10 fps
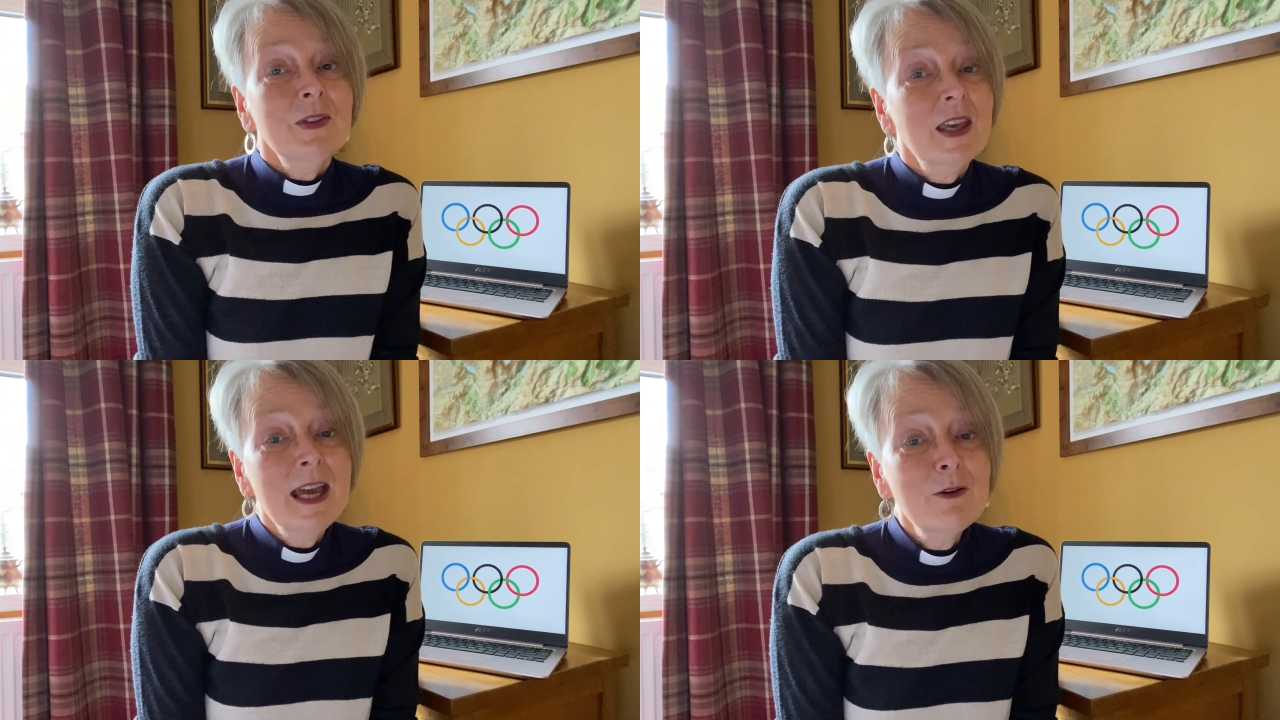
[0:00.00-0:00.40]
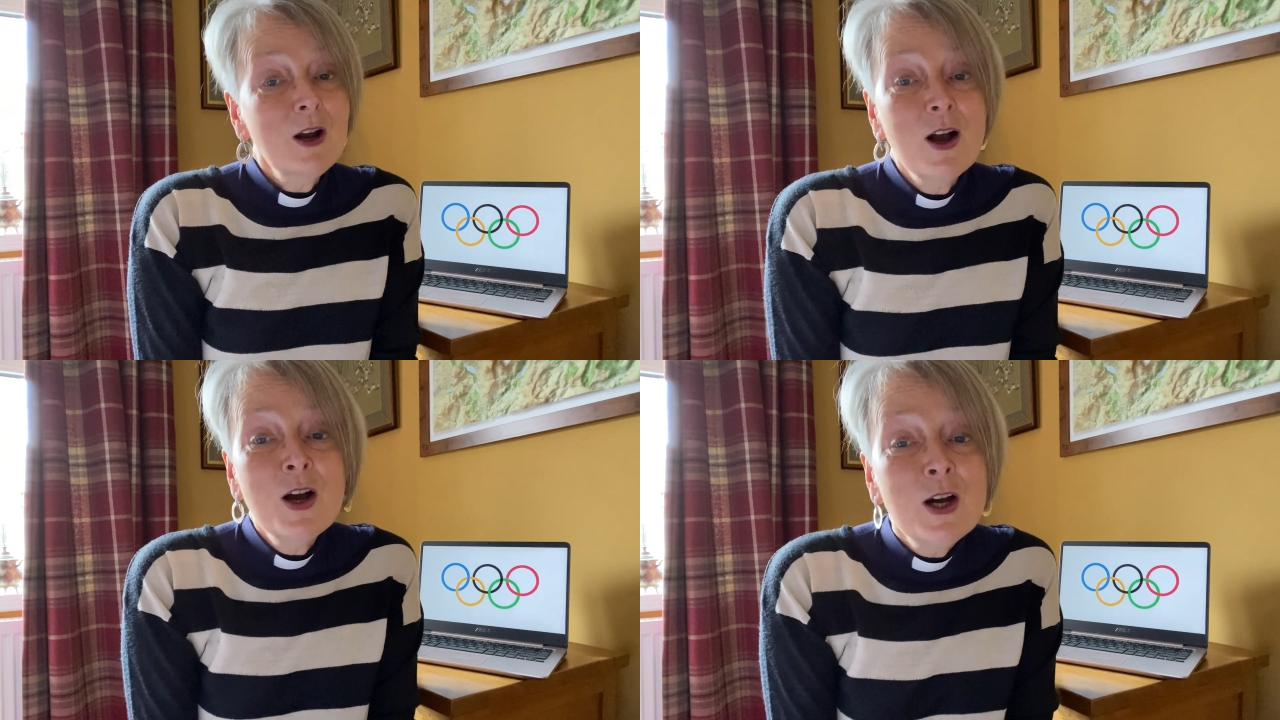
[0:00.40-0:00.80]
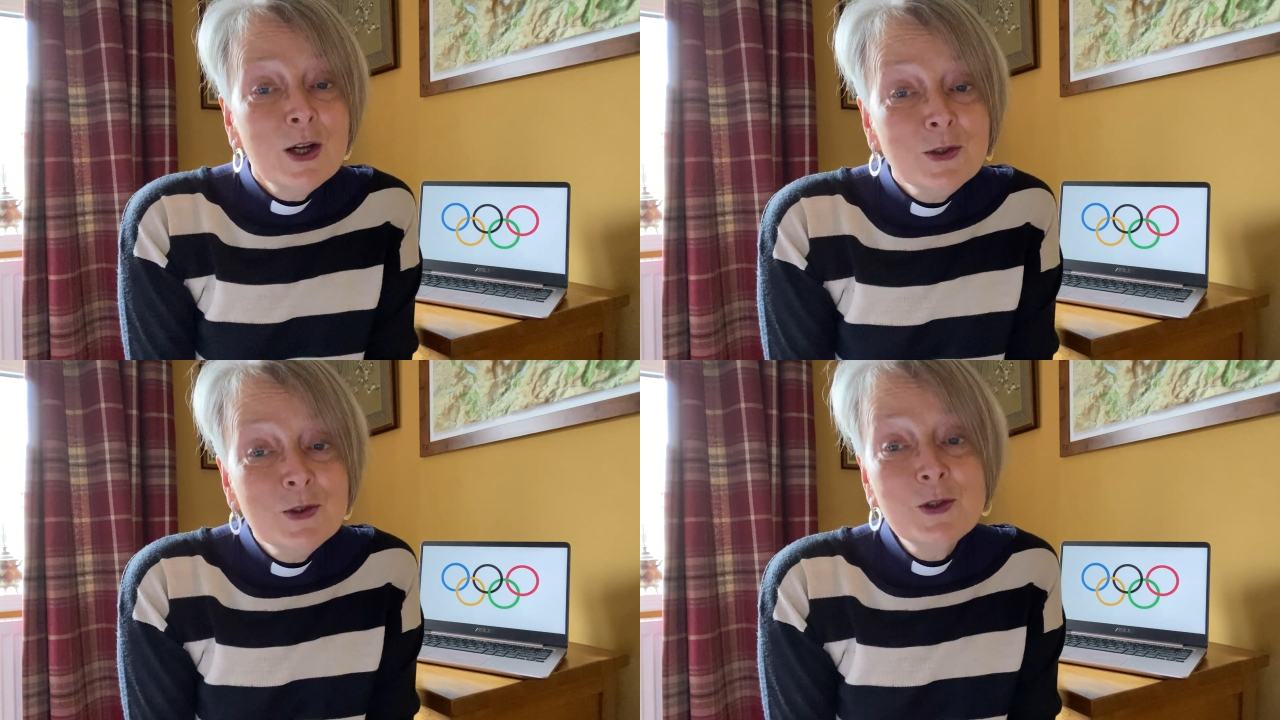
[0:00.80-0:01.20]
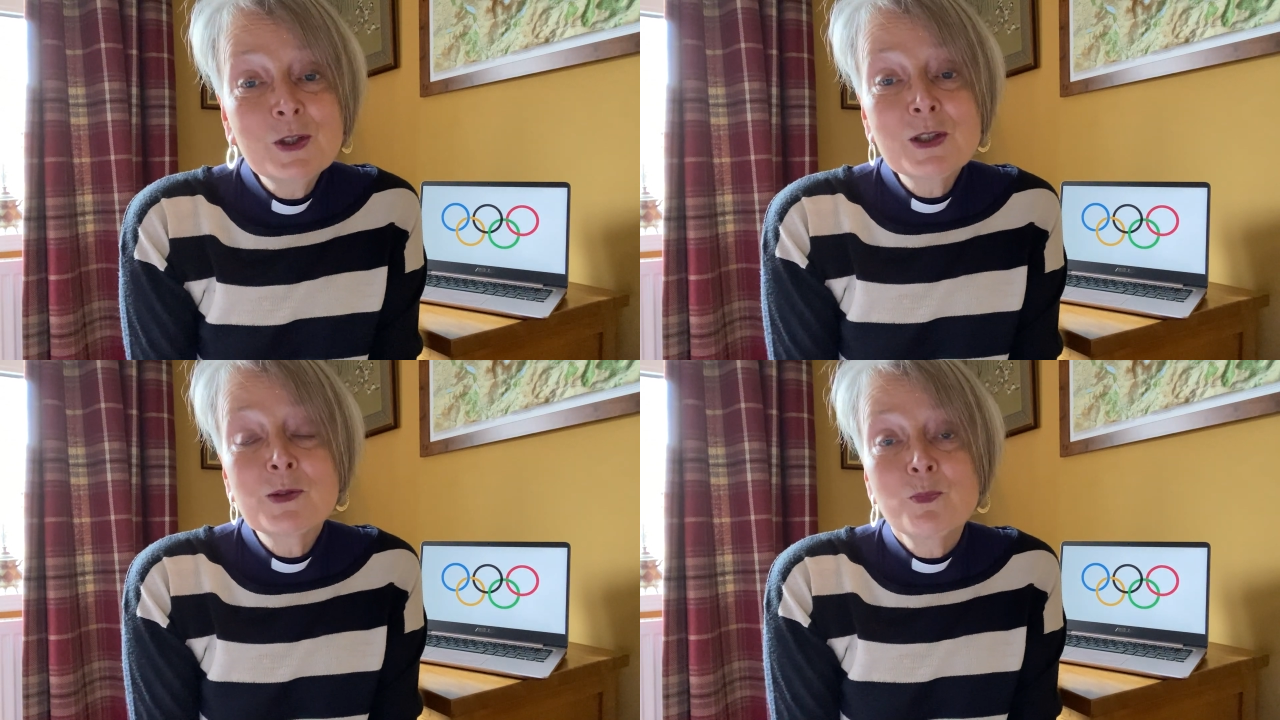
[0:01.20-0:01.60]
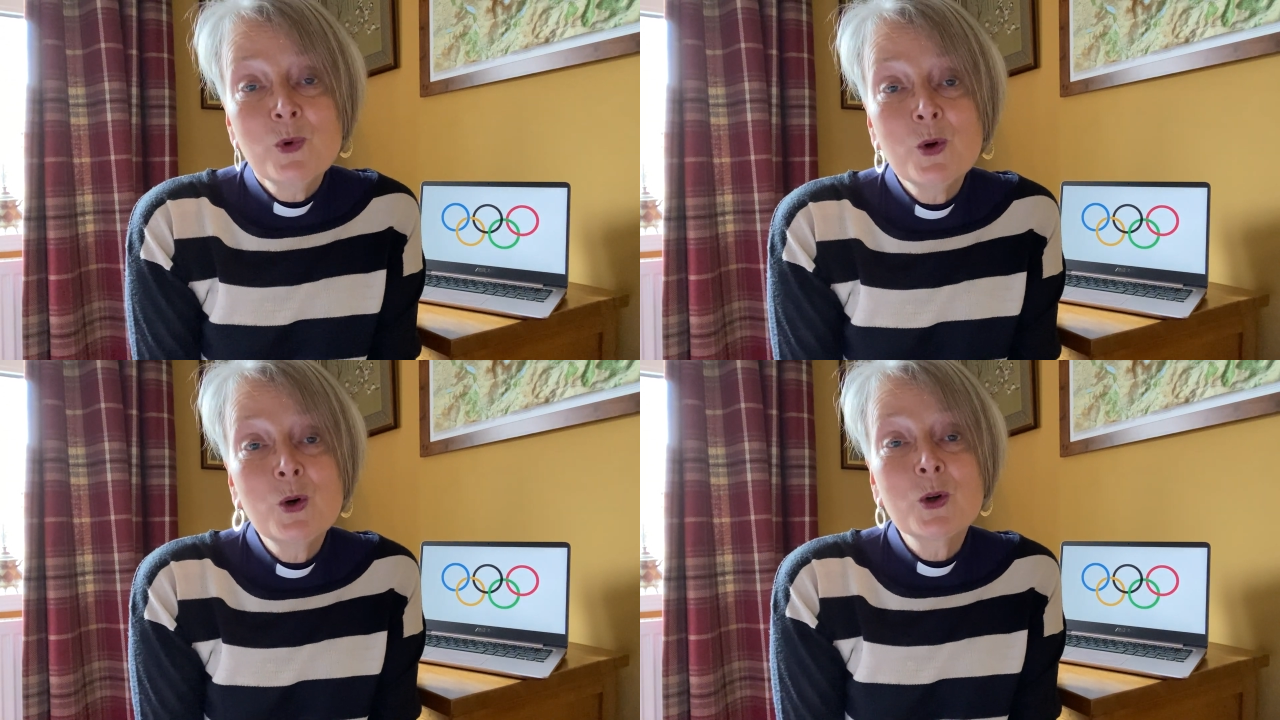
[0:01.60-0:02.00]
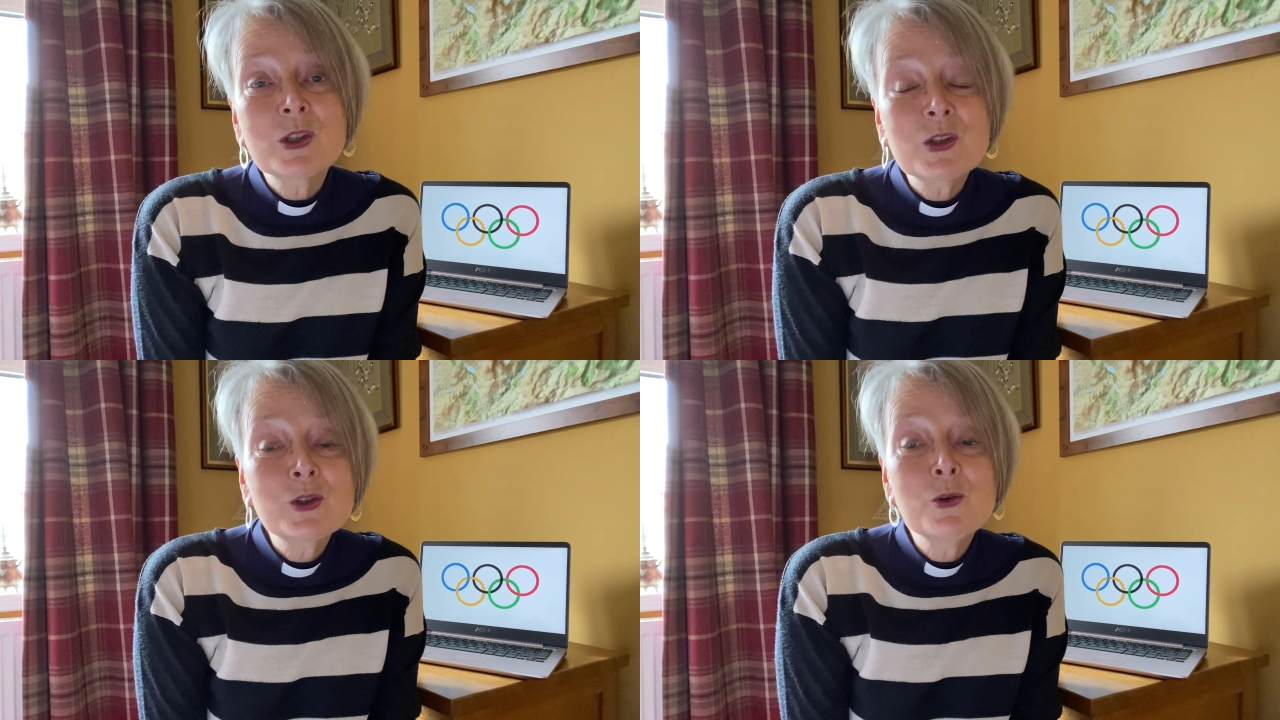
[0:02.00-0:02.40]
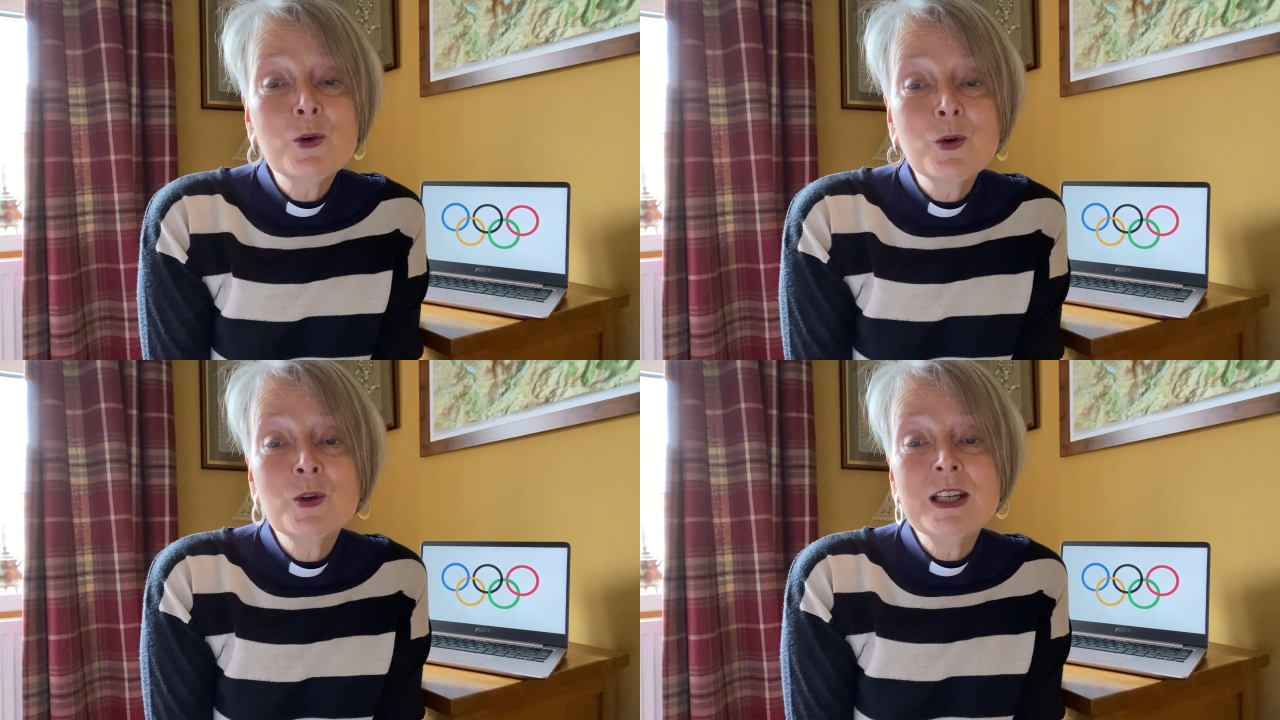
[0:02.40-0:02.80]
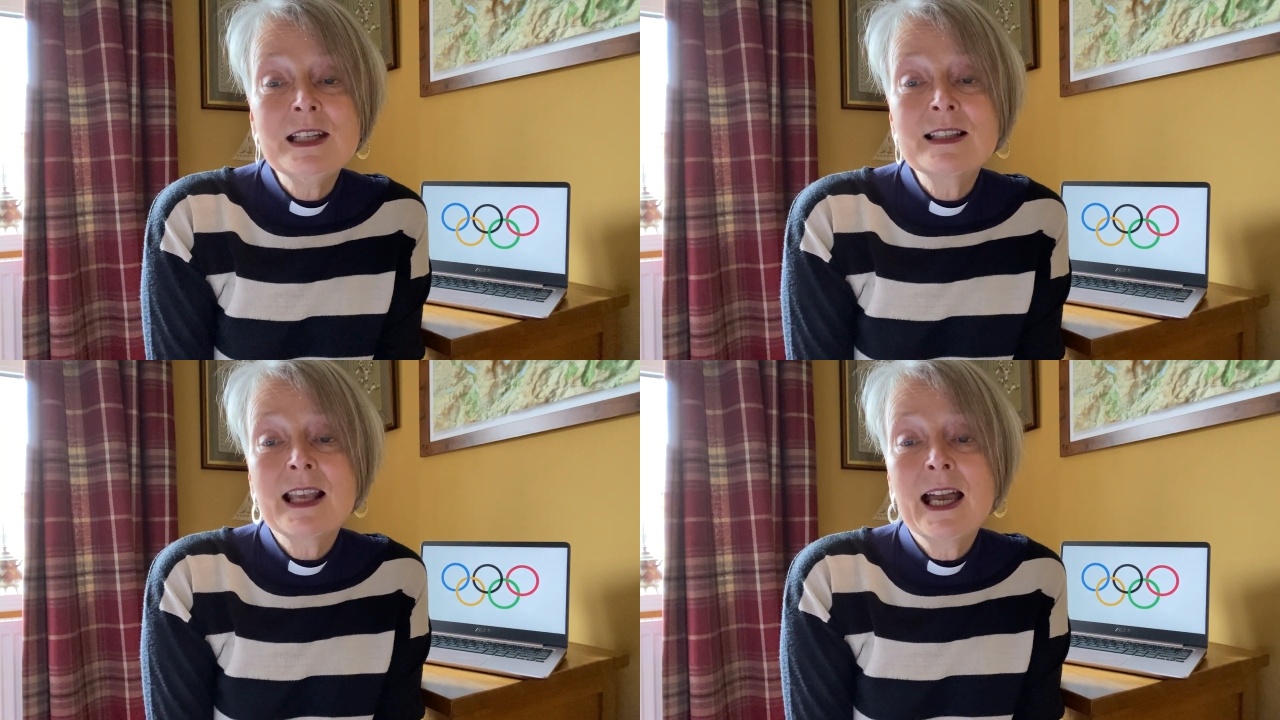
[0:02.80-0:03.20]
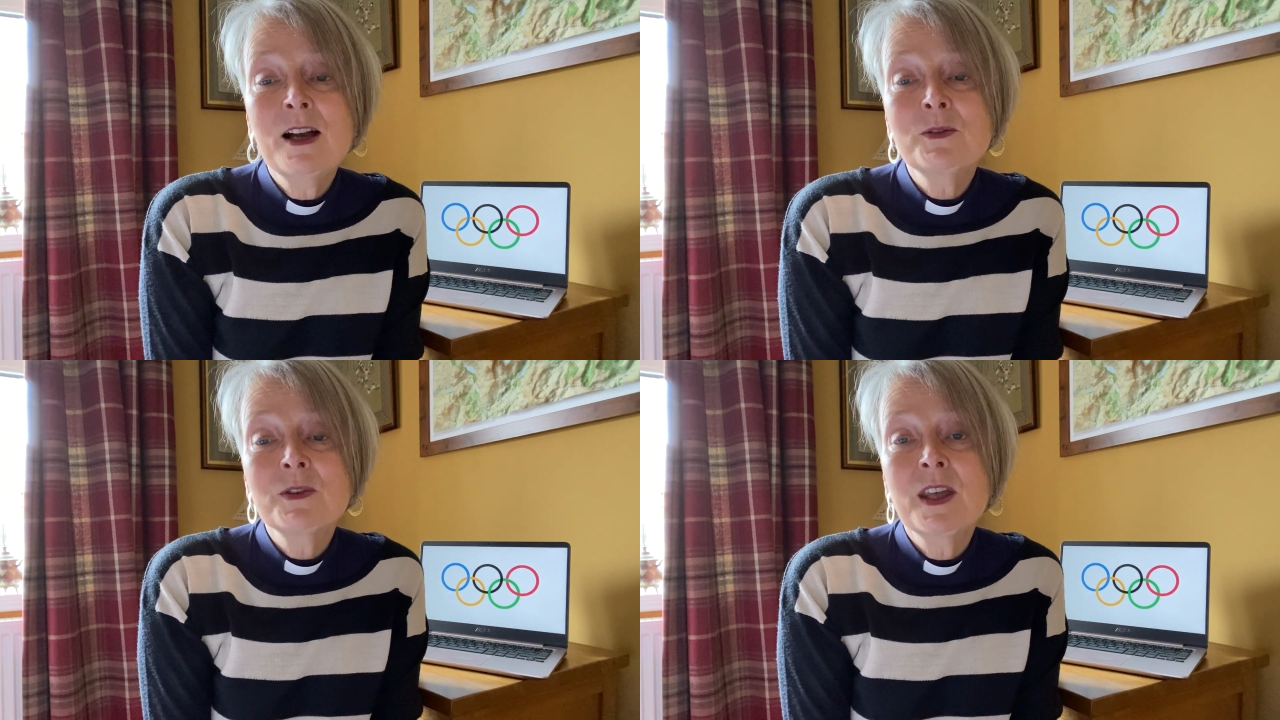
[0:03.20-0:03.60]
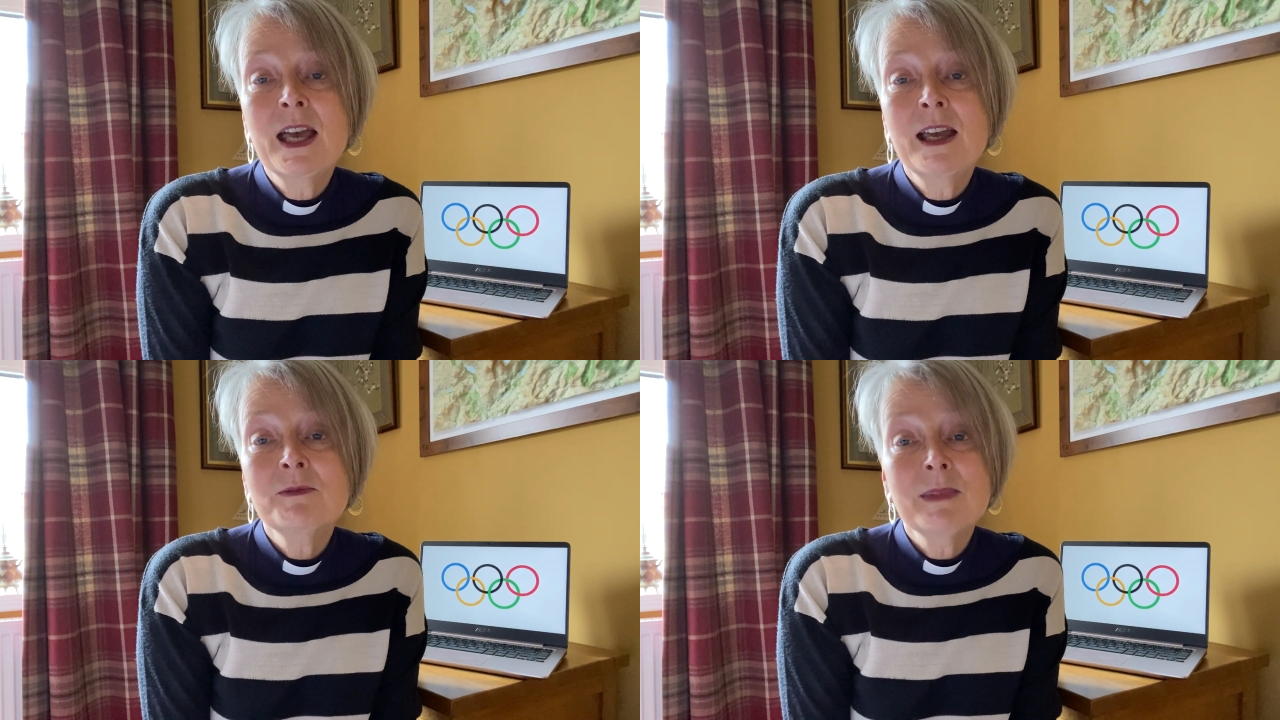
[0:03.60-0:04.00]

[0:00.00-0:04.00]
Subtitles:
There are hundreds more stories out there,